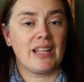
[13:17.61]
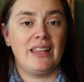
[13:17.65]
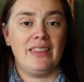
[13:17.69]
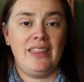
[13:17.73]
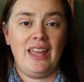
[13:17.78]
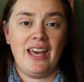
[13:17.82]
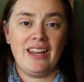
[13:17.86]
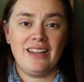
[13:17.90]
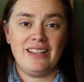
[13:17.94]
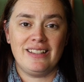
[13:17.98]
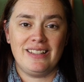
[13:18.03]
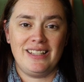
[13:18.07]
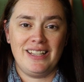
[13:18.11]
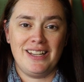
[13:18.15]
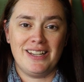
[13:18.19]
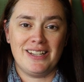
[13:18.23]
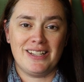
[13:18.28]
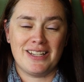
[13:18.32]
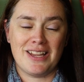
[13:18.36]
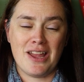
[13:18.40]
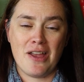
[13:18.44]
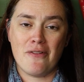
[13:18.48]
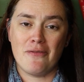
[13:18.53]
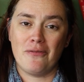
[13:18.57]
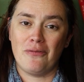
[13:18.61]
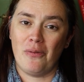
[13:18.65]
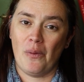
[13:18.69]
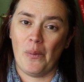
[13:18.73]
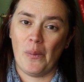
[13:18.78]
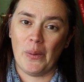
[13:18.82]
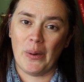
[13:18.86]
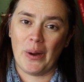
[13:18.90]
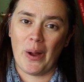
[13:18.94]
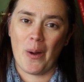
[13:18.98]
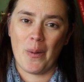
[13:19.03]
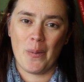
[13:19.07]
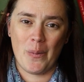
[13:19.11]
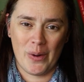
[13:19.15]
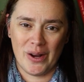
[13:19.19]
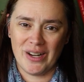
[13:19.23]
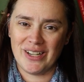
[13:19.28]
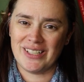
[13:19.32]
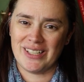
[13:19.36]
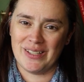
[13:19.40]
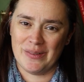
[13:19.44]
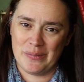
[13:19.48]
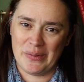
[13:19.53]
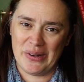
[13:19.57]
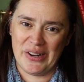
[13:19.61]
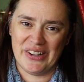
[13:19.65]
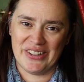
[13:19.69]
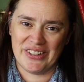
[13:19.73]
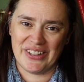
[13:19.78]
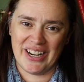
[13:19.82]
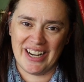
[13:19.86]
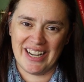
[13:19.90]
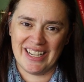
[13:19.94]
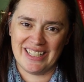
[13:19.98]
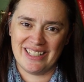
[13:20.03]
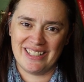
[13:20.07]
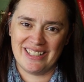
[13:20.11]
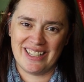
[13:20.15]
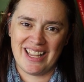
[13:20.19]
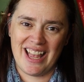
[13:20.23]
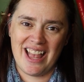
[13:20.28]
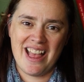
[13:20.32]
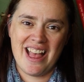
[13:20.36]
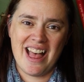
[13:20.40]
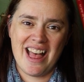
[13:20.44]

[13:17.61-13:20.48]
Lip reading: That is it for works in progress.